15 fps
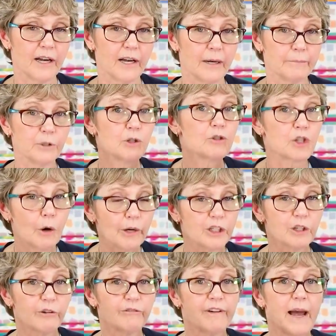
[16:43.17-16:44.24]
um, you sew it
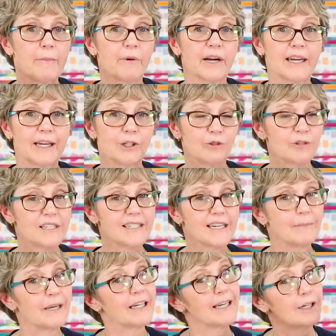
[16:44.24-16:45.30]
to your fabric and you
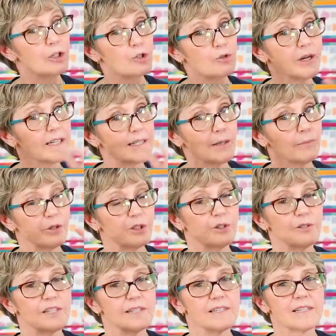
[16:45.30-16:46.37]
steam it and it shrinks and
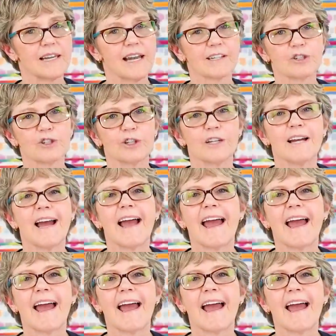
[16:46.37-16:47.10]
produces texture,